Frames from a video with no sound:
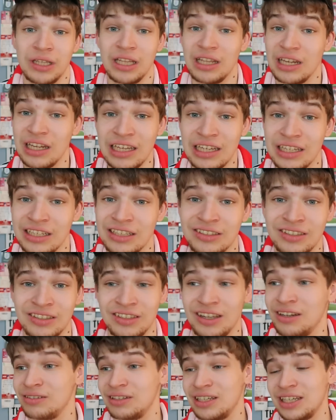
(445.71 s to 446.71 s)
of the league,
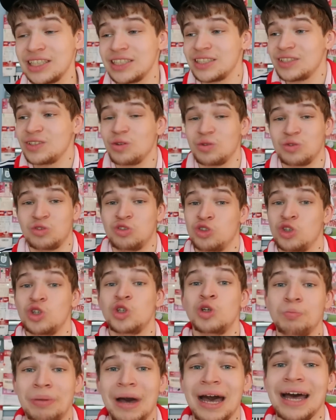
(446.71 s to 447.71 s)
so it's not
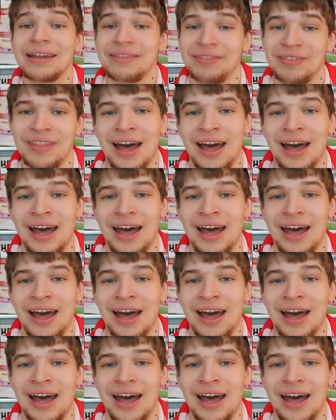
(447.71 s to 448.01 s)
too bad